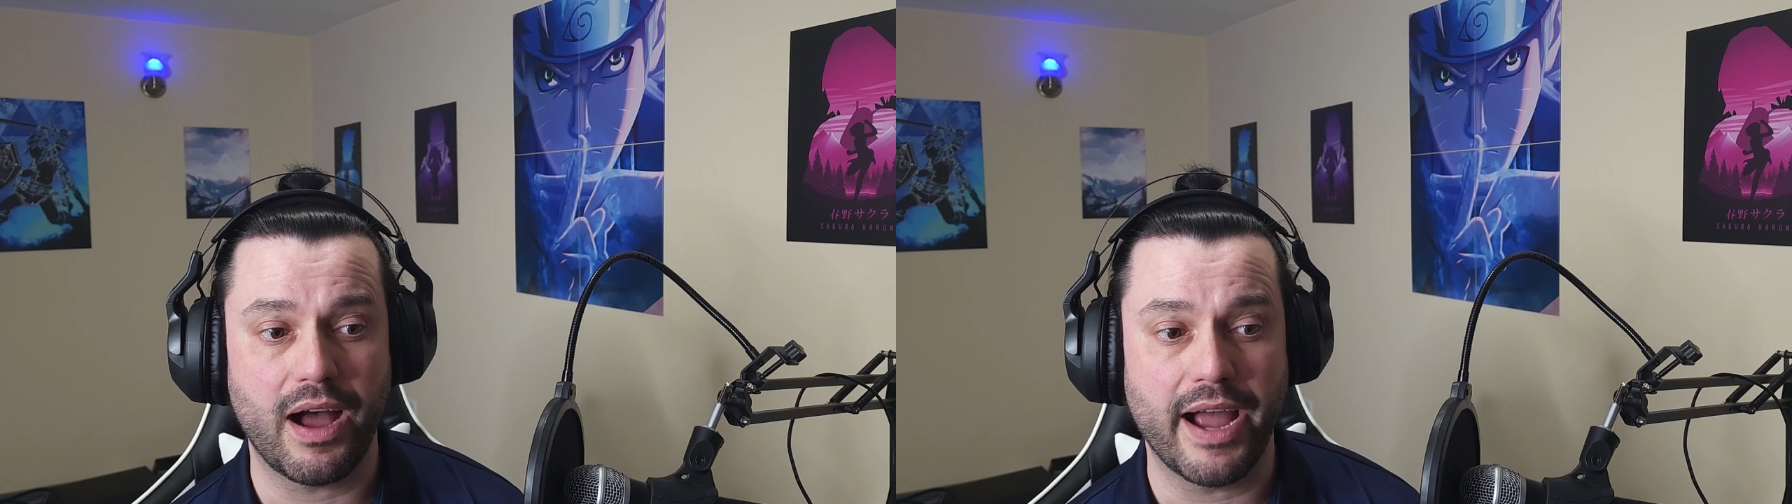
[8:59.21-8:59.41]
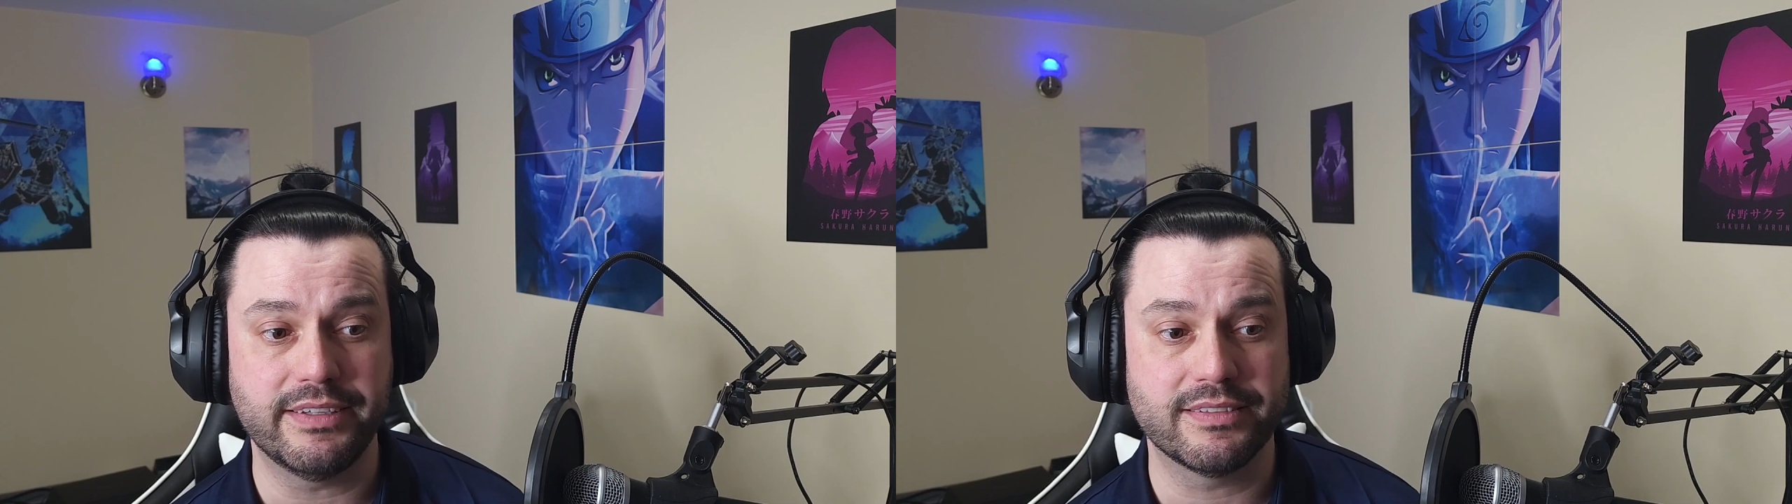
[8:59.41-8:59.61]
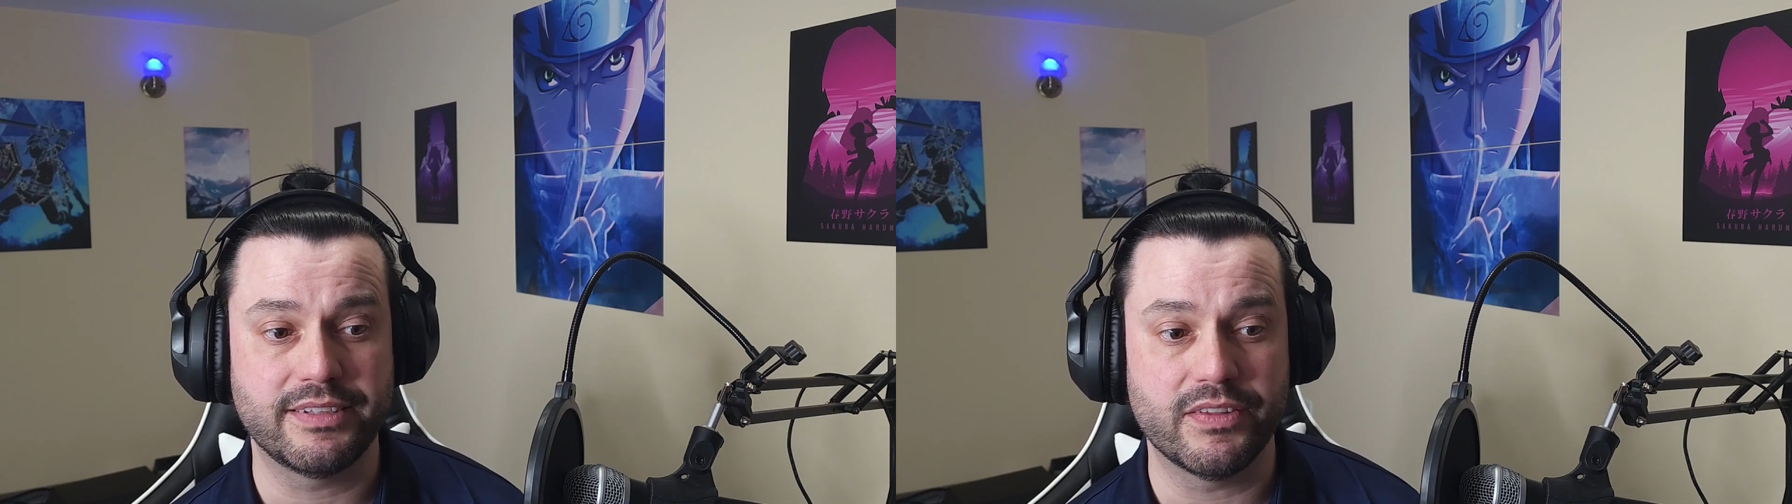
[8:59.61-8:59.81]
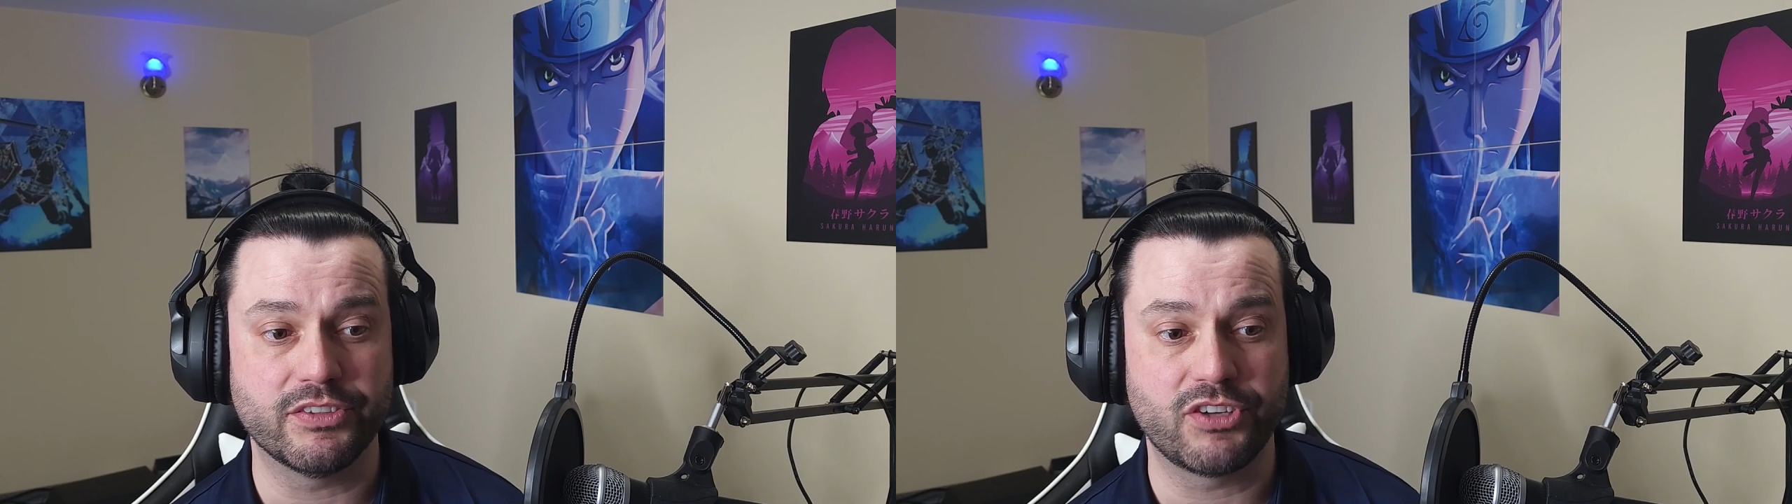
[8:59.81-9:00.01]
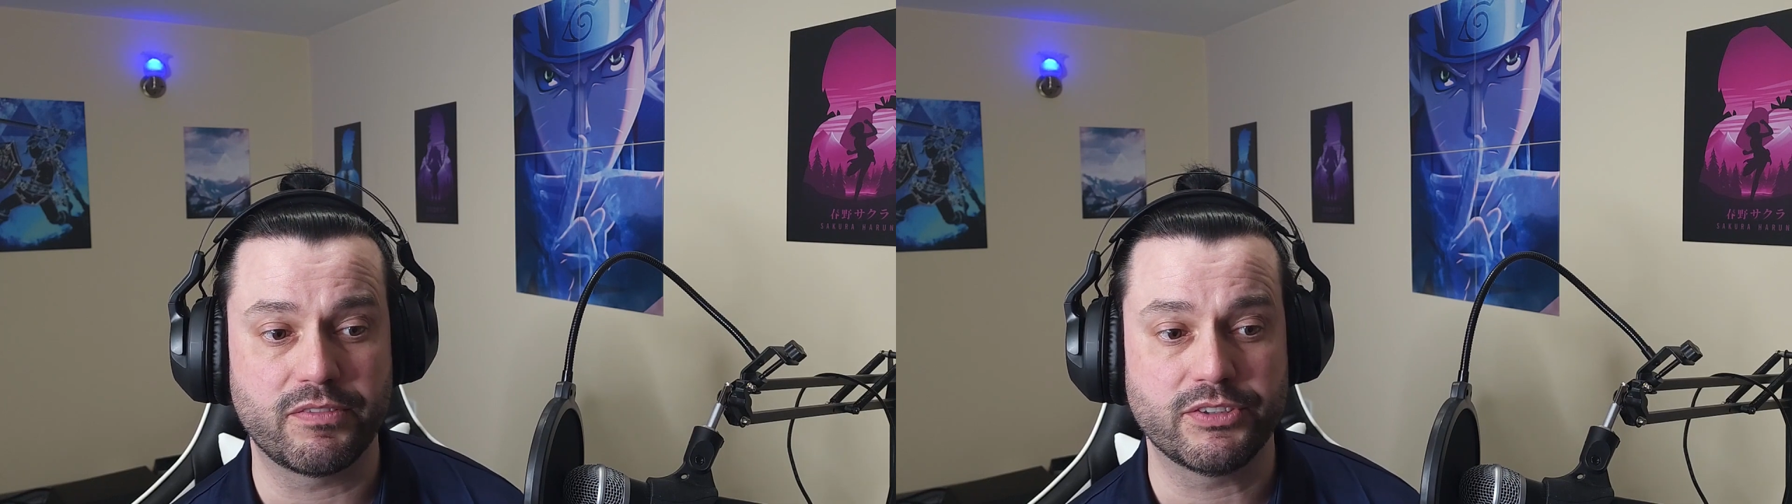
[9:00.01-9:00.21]
I just did the
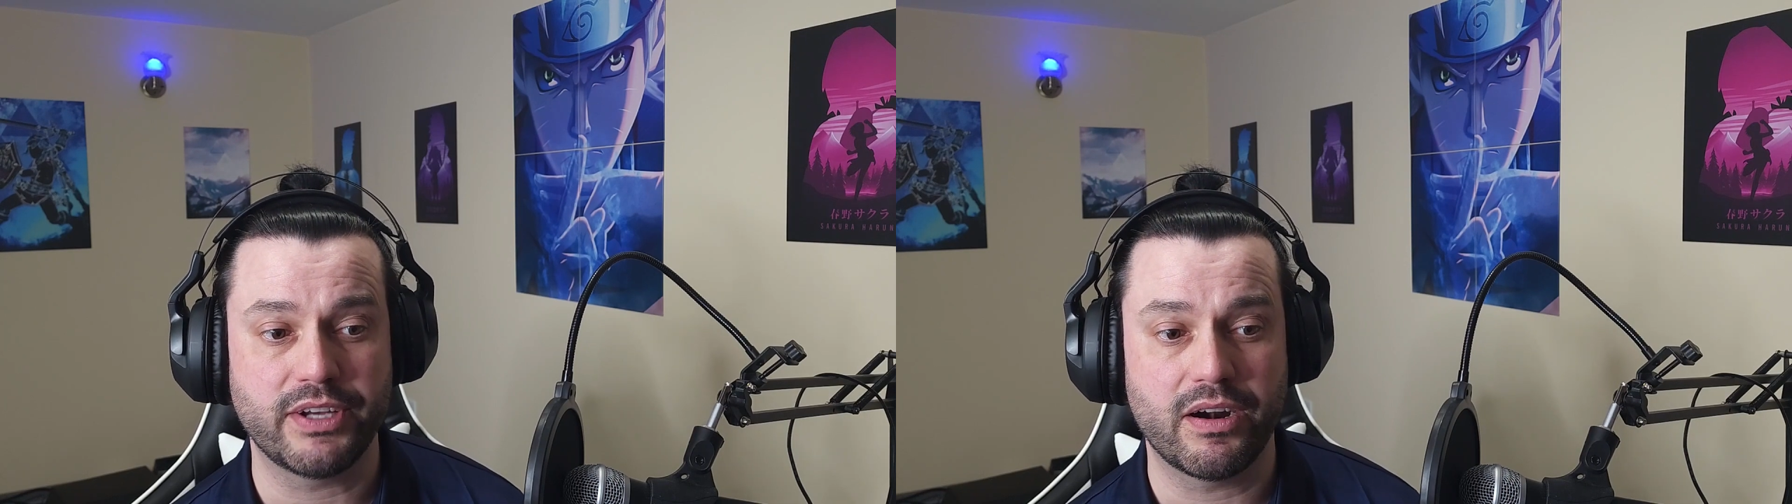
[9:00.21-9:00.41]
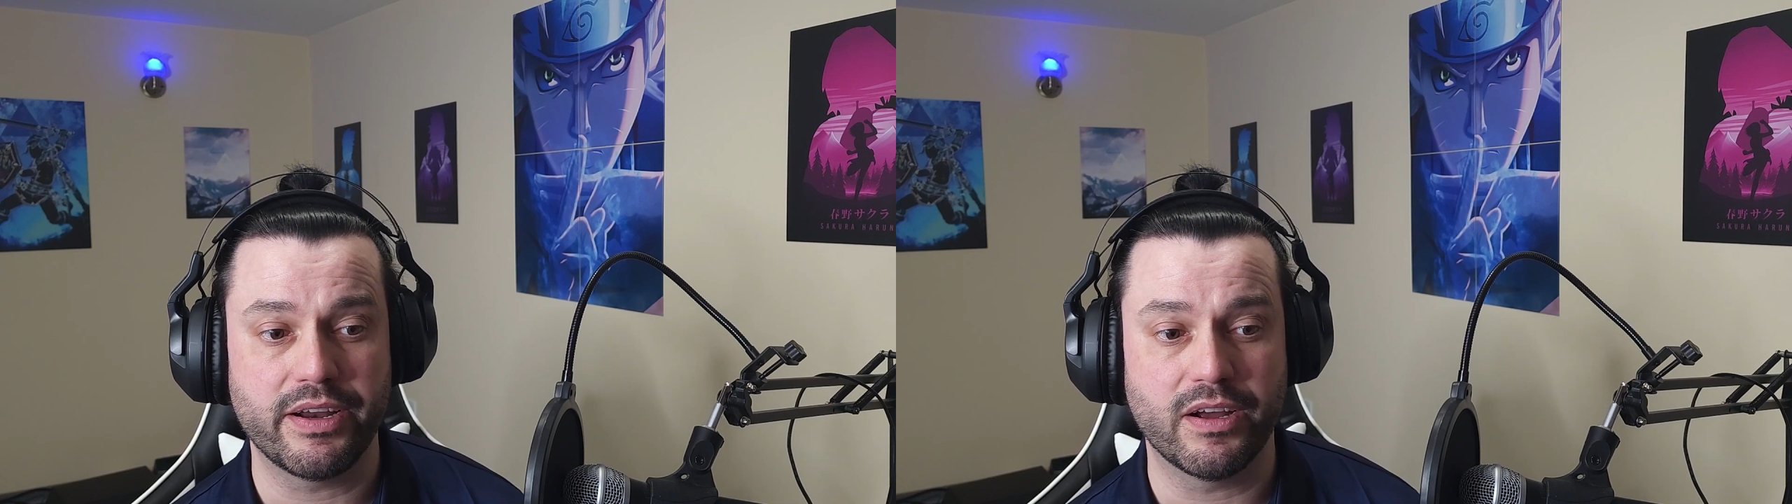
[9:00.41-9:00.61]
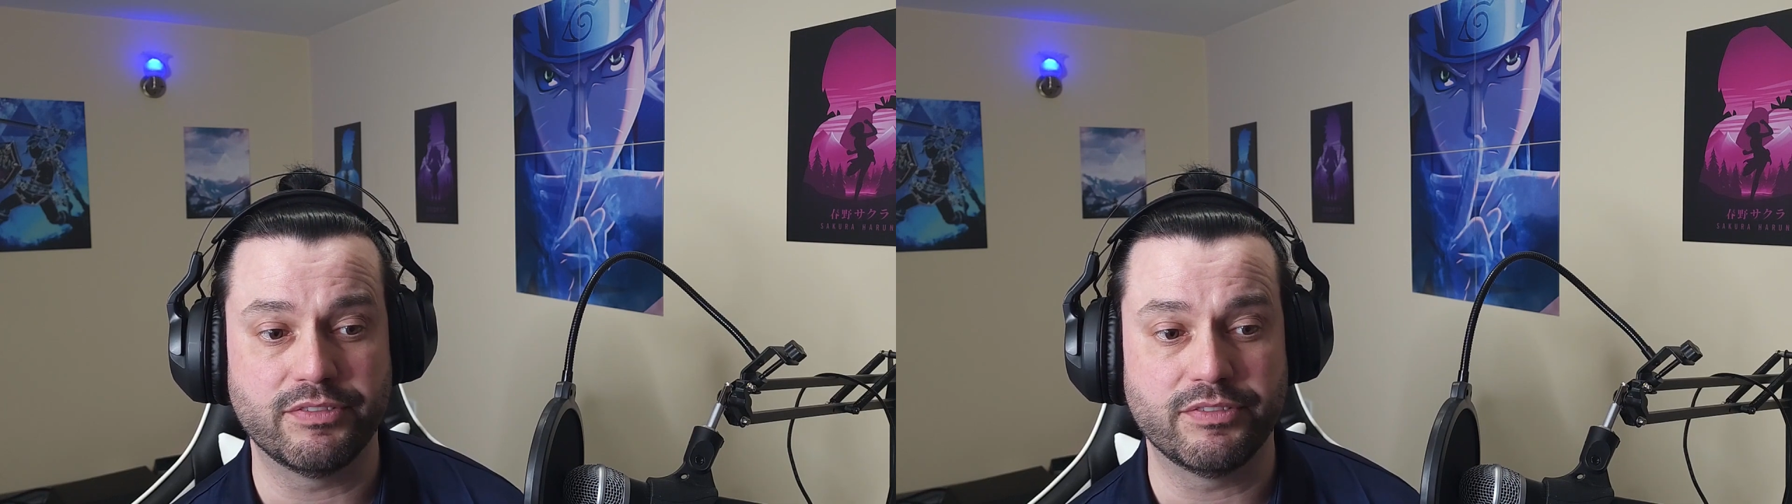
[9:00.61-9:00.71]
surface area of